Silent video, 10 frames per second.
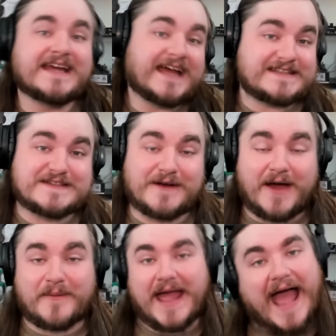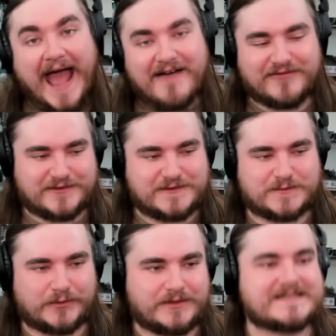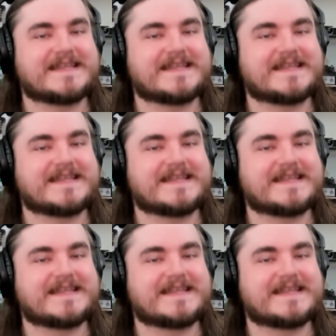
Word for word: And so now we have those rules,